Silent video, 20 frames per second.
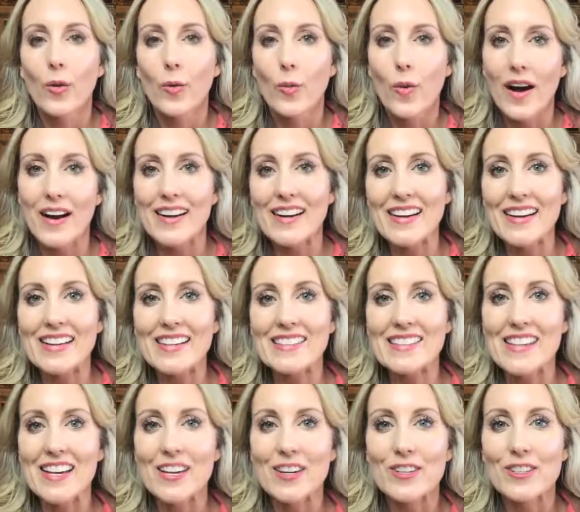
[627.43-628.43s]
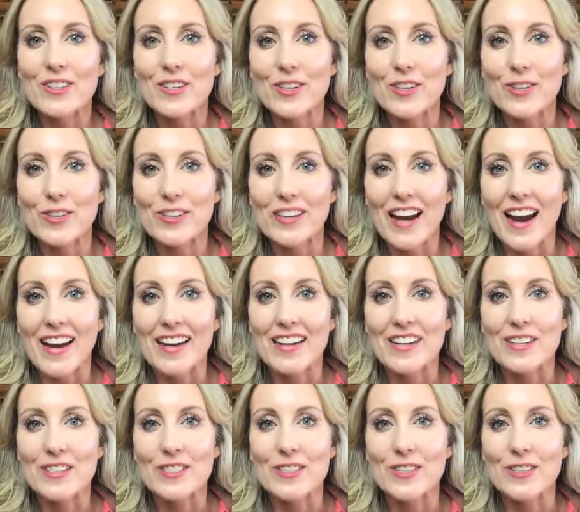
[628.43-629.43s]
what it is that you're to create
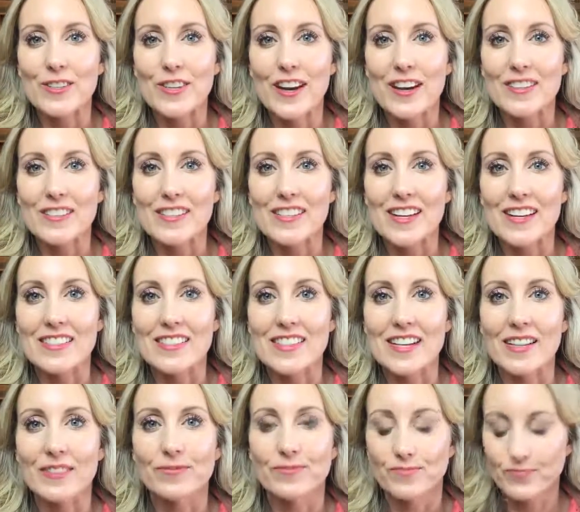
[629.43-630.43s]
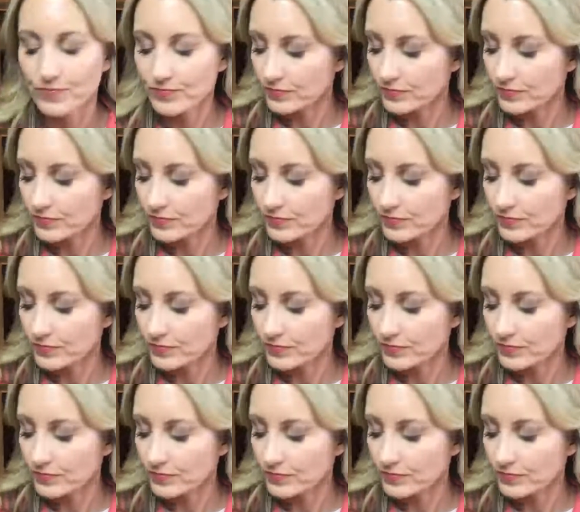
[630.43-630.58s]
in your 2018.